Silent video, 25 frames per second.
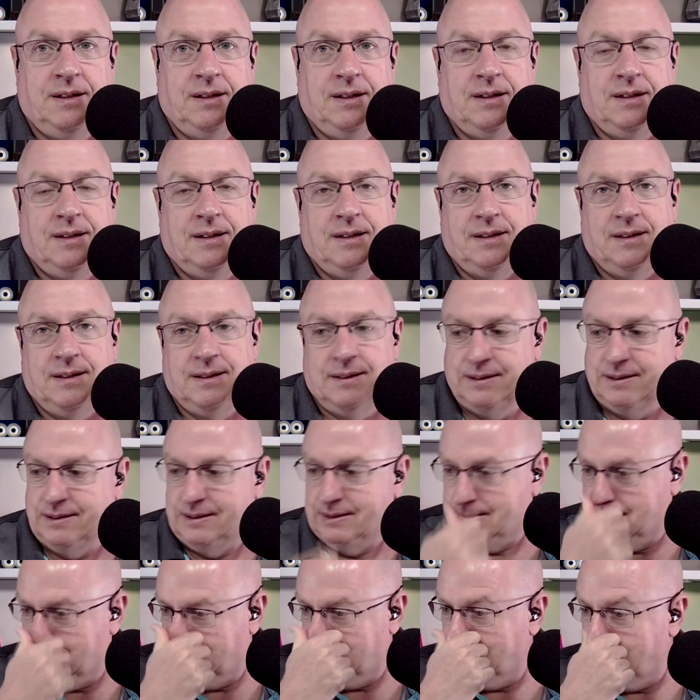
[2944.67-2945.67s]
Right.
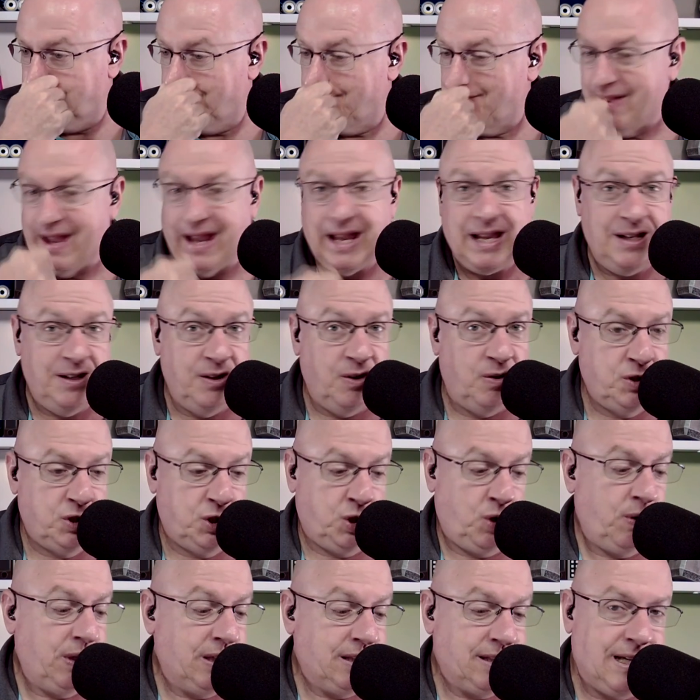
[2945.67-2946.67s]
Yeah. I had no
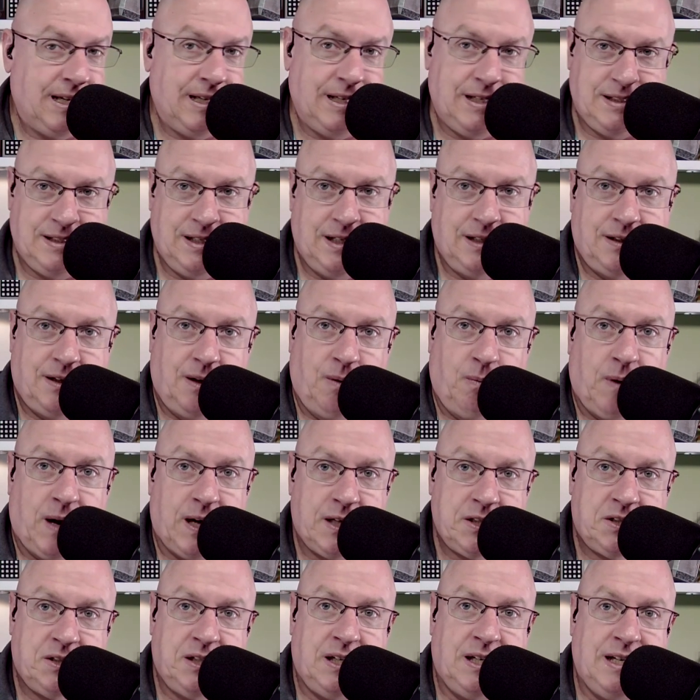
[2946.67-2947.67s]
choice. I had to sit there and
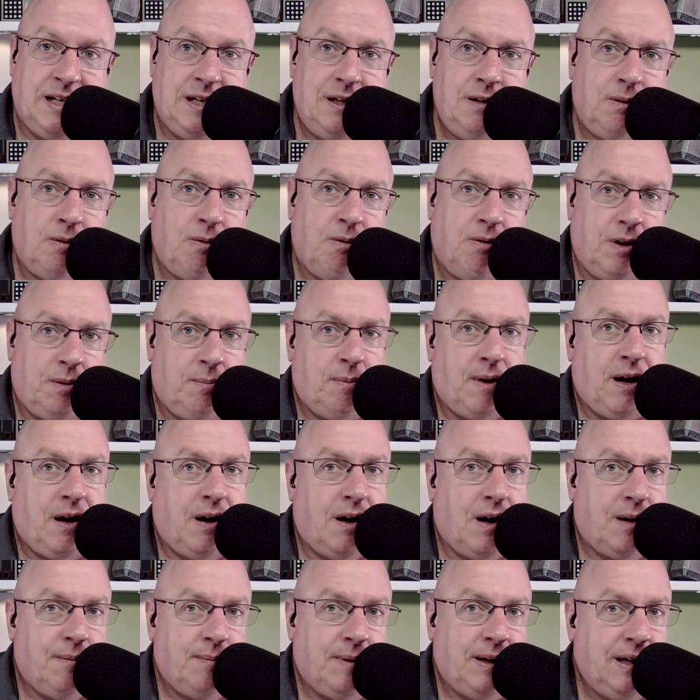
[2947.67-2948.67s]
watch the needle go on my
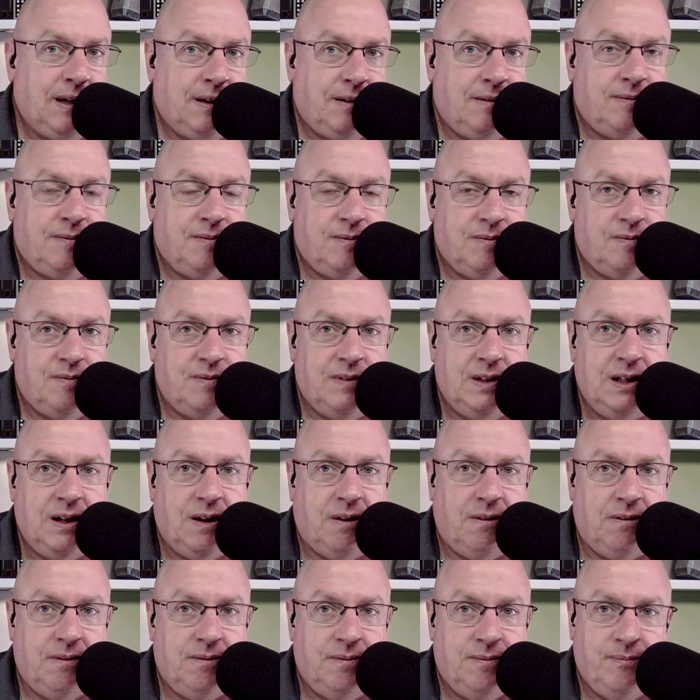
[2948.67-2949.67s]
arm and get, you
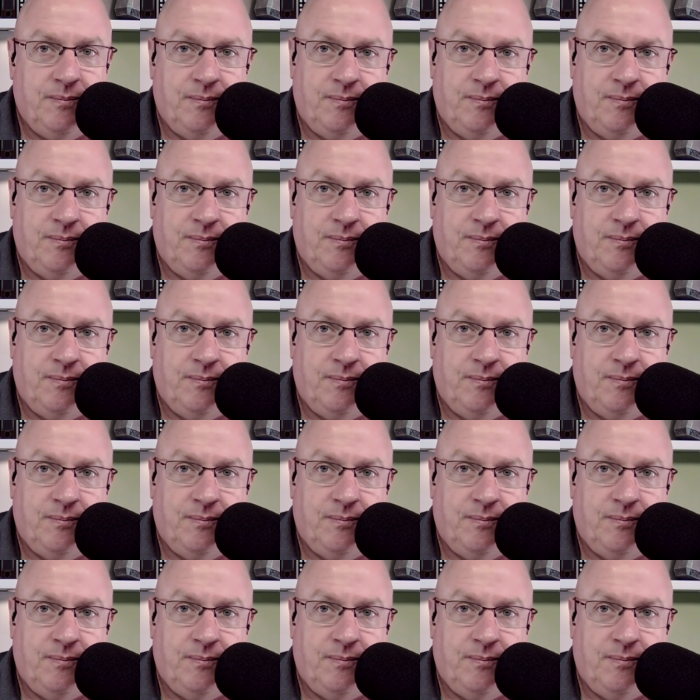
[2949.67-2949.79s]
know,